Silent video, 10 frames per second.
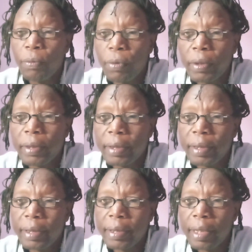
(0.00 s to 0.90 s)
what
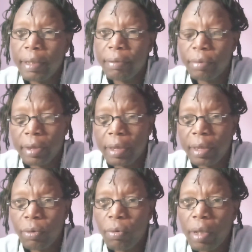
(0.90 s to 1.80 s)
these things are. What are
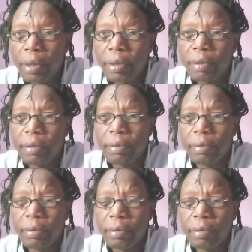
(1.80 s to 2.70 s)
the quarks?
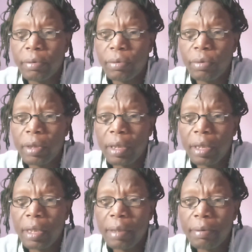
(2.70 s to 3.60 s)
What are the